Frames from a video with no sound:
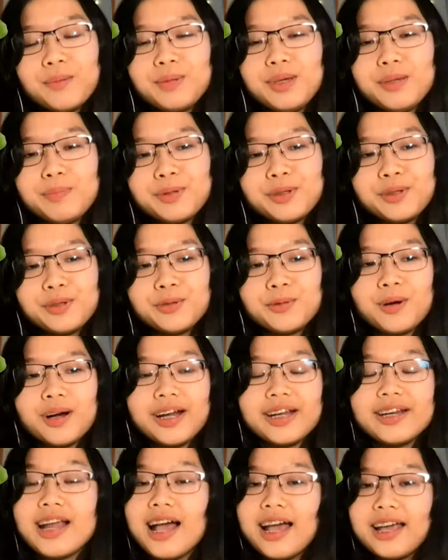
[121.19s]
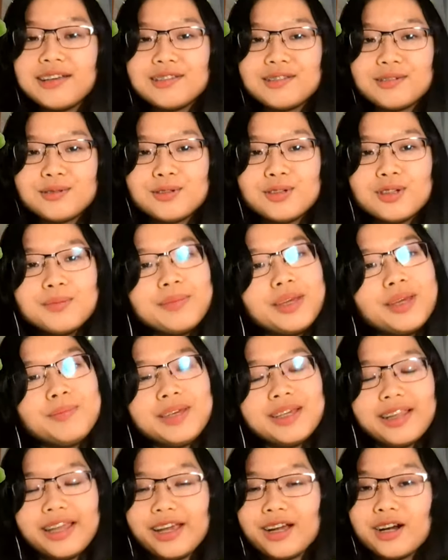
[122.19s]
people who are in high school,
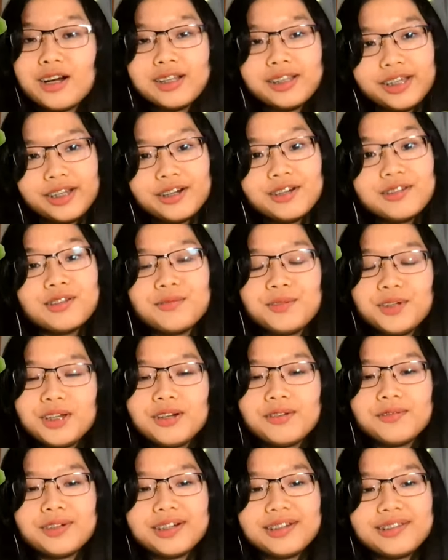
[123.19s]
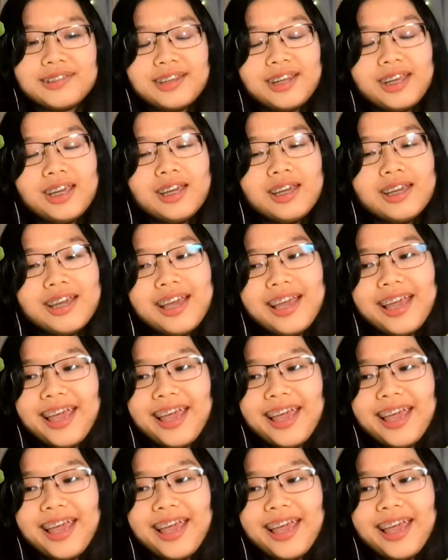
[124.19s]
maybe like early years of university.